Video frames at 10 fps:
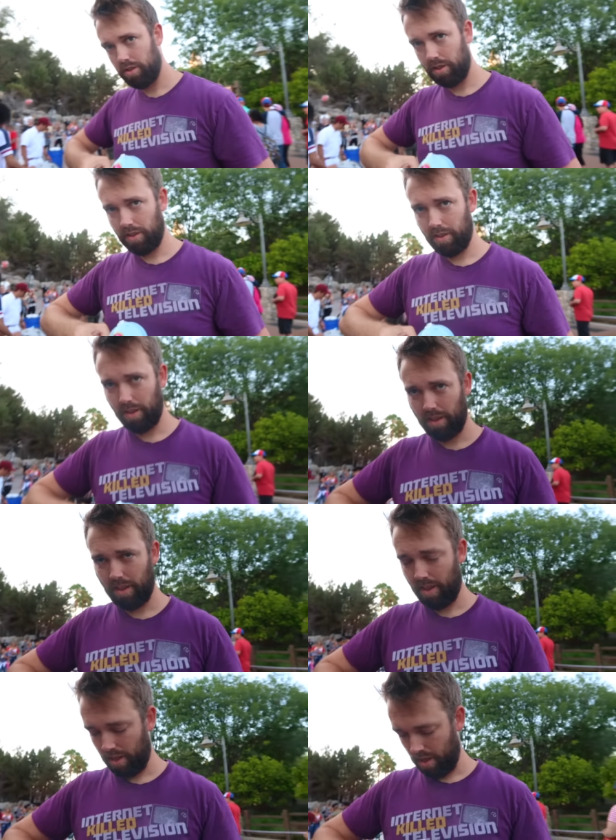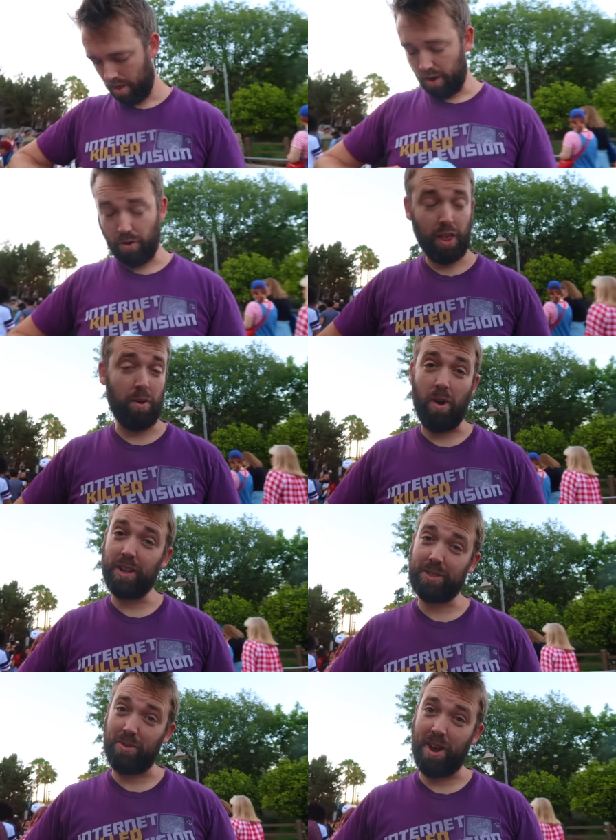Lightyear one? He really
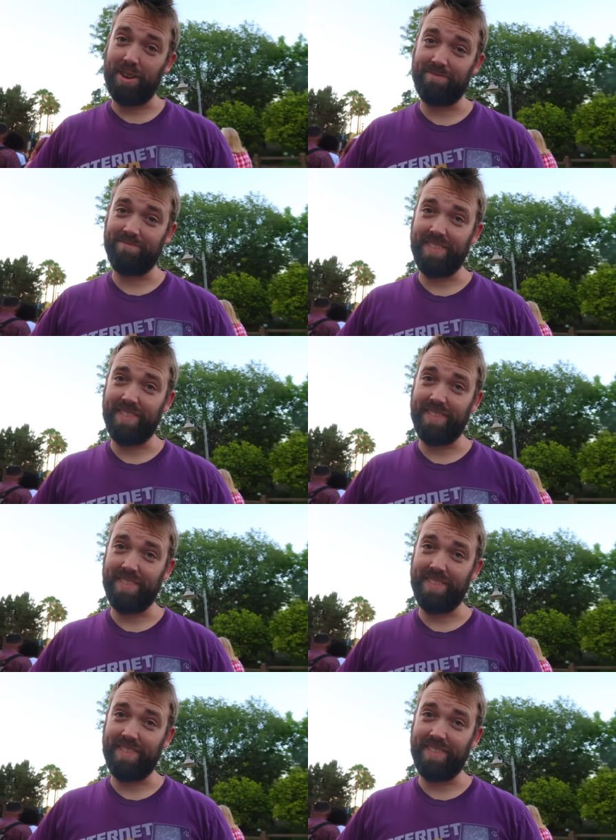wants one.